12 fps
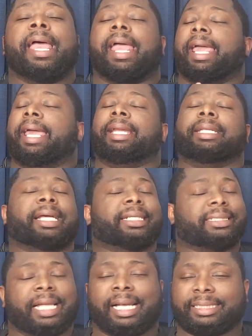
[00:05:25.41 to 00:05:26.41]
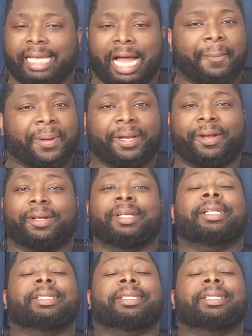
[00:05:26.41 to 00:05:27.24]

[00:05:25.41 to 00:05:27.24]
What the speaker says: And let's not stop here.